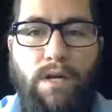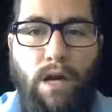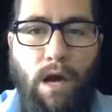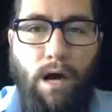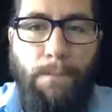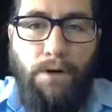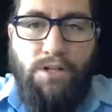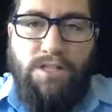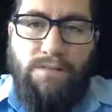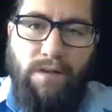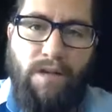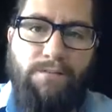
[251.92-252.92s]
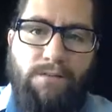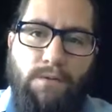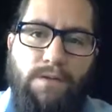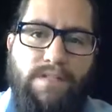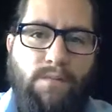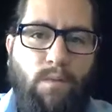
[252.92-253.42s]
a person of
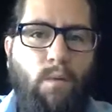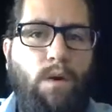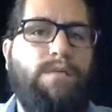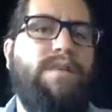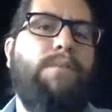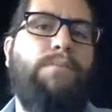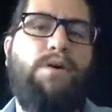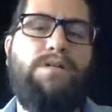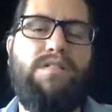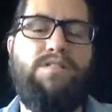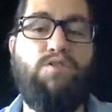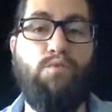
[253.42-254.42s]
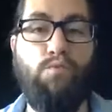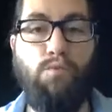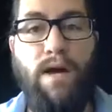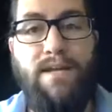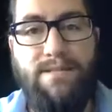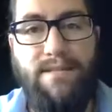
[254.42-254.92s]
influence, and we want that person to
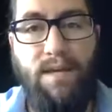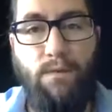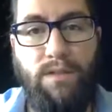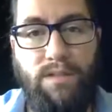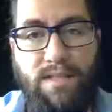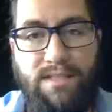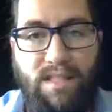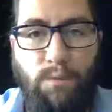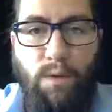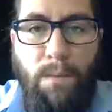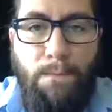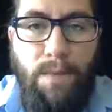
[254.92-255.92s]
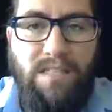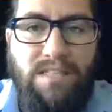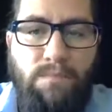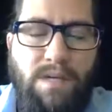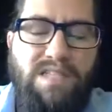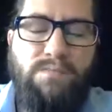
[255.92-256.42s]
resonate with us, then we must
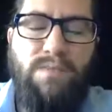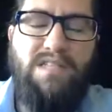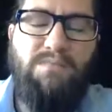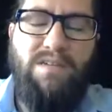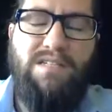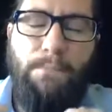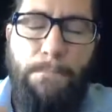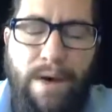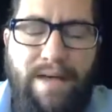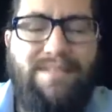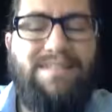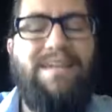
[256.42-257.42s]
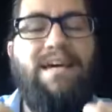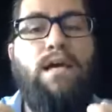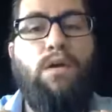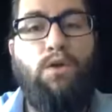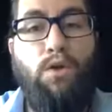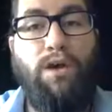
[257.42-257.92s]

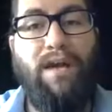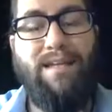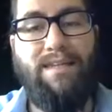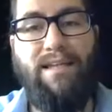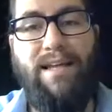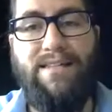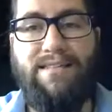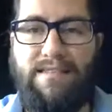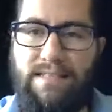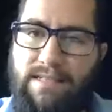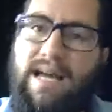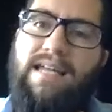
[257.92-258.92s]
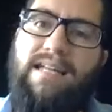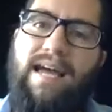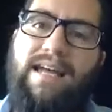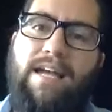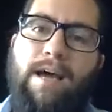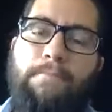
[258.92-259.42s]
look at the lens. It's a lot
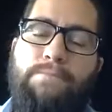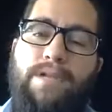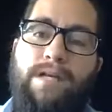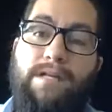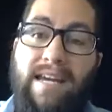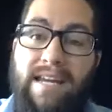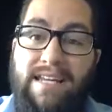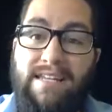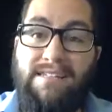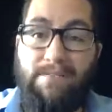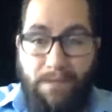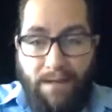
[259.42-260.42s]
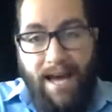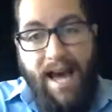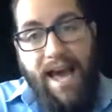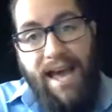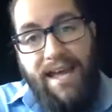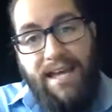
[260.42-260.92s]
like, ladies, if a
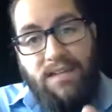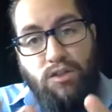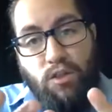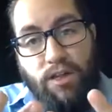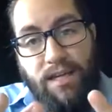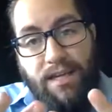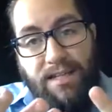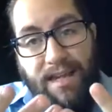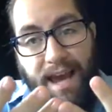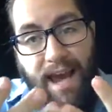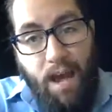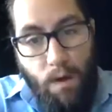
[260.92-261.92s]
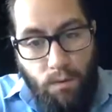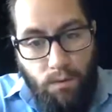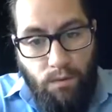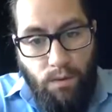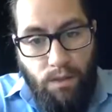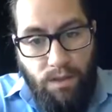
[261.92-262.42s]
guy is looking down